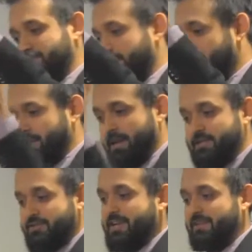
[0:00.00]
like
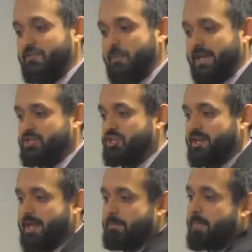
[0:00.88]
enter the
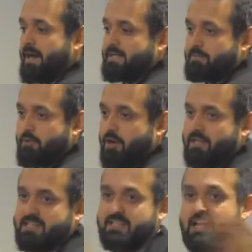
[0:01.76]
information and buy the
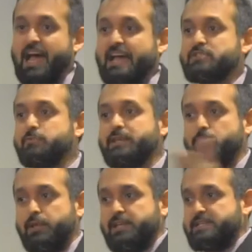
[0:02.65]
product. It has to be
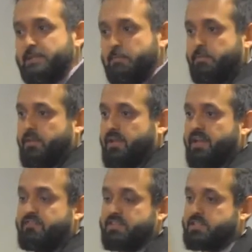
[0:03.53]
really simple.
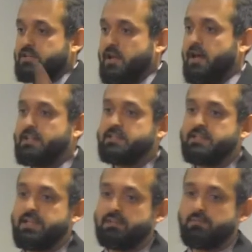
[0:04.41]
If it's not,
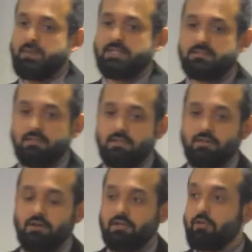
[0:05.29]
then basically
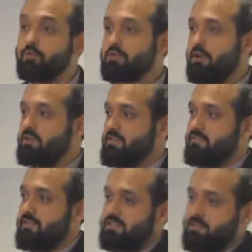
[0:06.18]
you're going to lose a lot
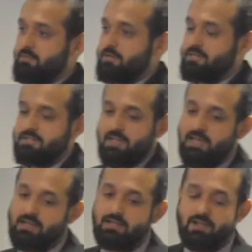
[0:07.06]
of customers.
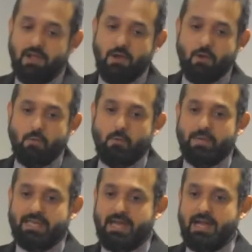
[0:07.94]
And
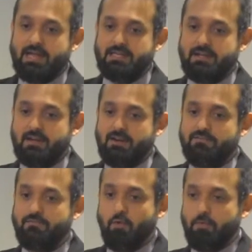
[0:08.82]
we had a
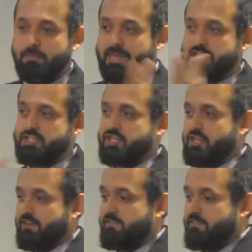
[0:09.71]
4-page
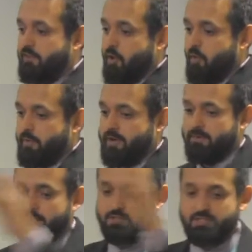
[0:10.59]
flow
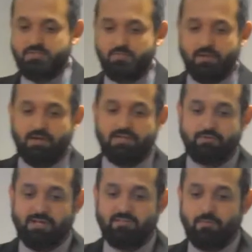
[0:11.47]
where users were
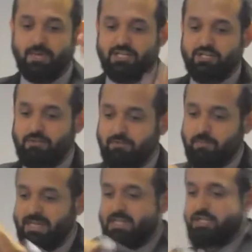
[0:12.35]
entering information, we were
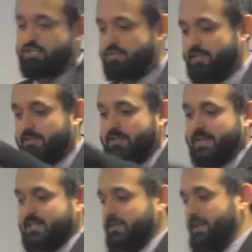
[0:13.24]
picking, choosing
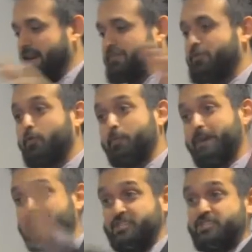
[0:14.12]
things, and we had 4
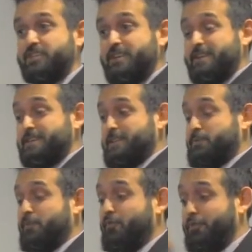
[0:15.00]
pages
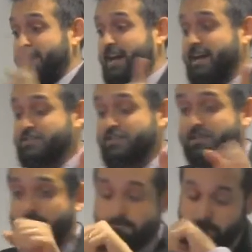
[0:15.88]
just before they
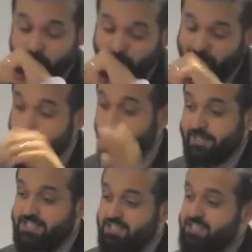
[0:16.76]
actually
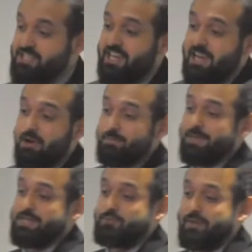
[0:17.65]
reached the checkout
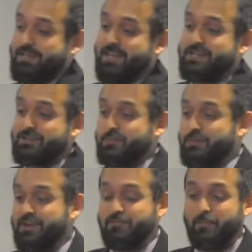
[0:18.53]
page where they entered
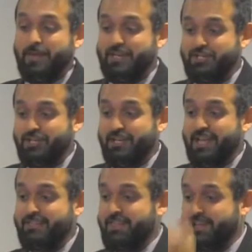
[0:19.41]
information
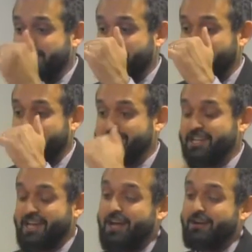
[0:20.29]
and then they click
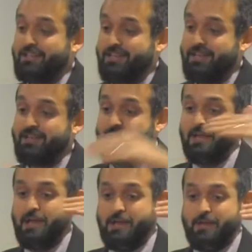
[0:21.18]
checkout, and then
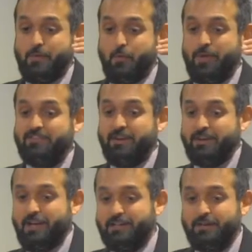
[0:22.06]
we
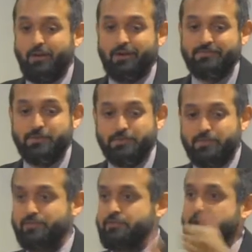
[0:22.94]
found out that a lot of
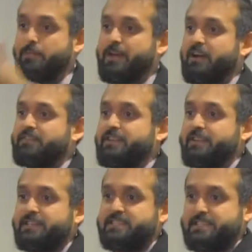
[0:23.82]
users were dropping off in
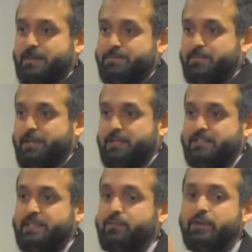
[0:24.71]
these steps
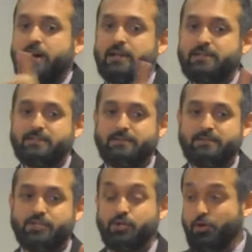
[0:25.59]
because they were not
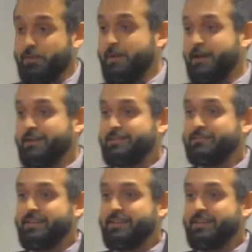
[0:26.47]
sure about it.